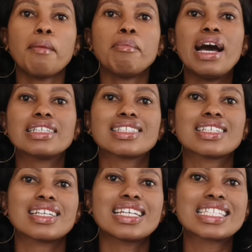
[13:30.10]
but
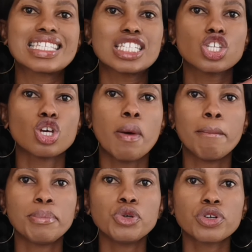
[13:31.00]
it sits
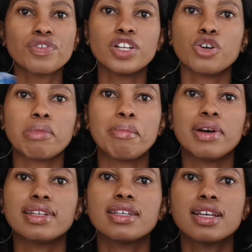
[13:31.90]
beautifully on my
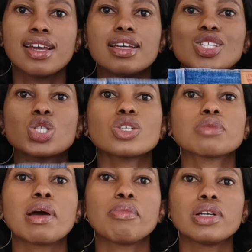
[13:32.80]
body, suits
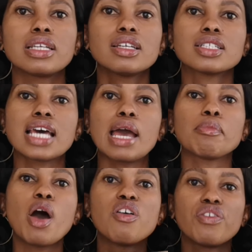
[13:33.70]
my body
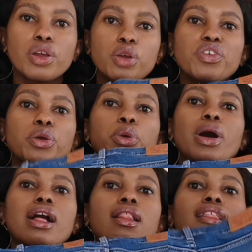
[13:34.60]
type very, very
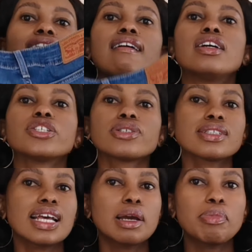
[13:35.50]
well.
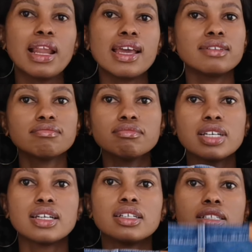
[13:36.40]
Just like a plain
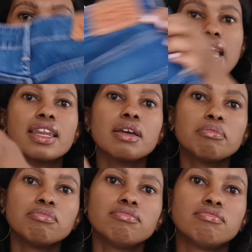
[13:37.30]

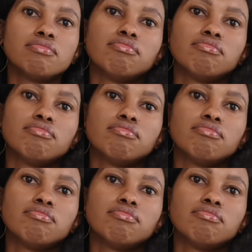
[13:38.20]
denim,